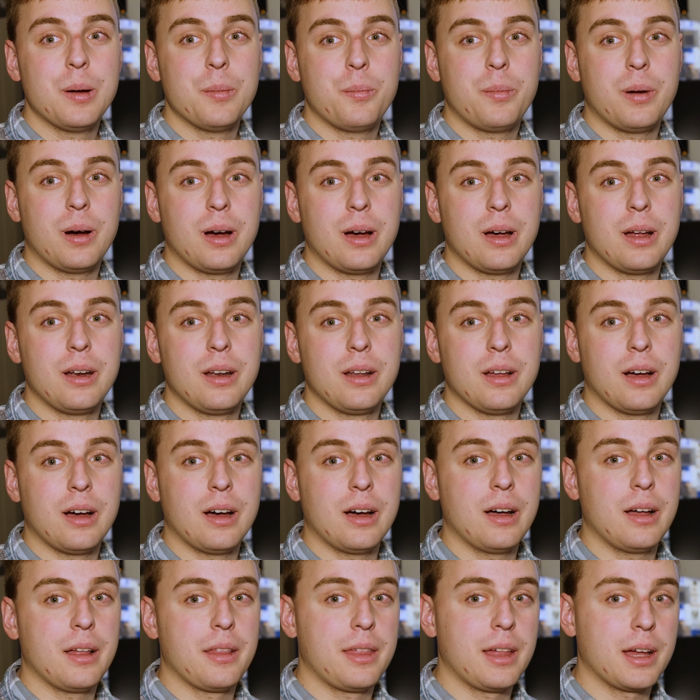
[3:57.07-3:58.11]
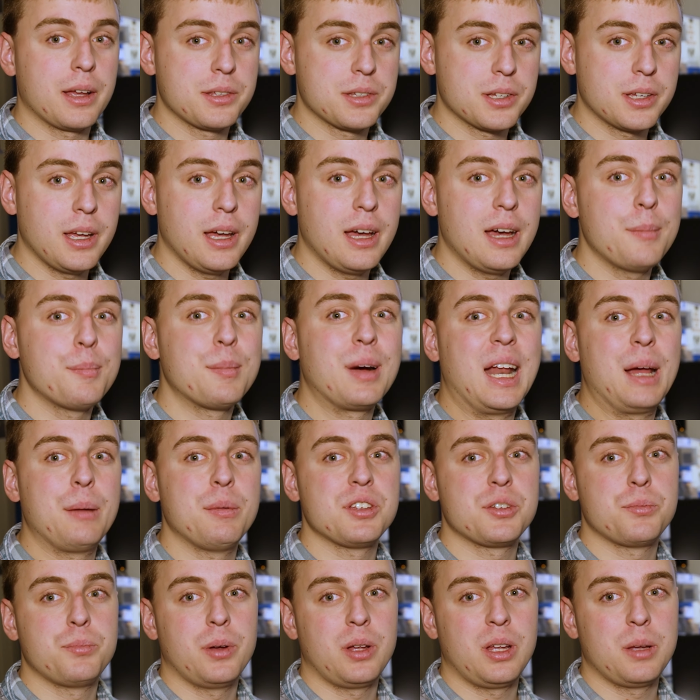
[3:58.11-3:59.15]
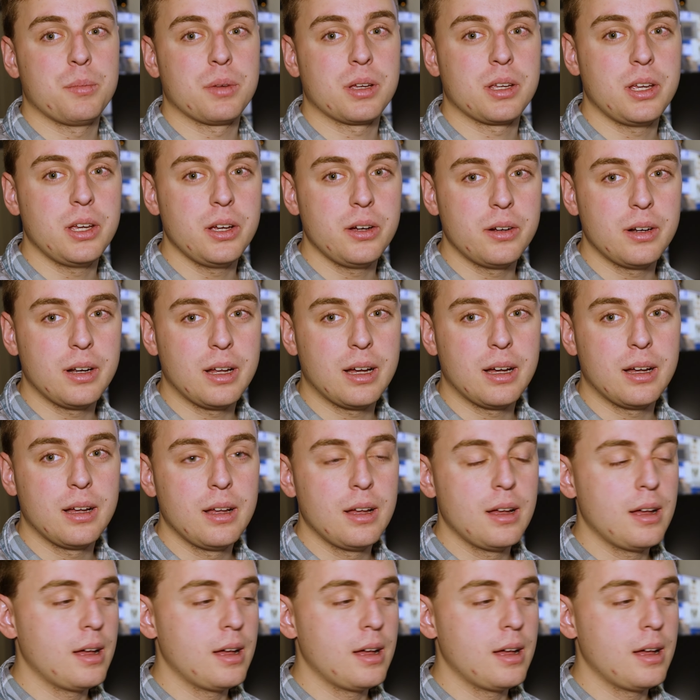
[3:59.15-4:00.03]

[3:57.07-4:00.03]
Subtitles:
But thanks again. My name is Billy McCuna.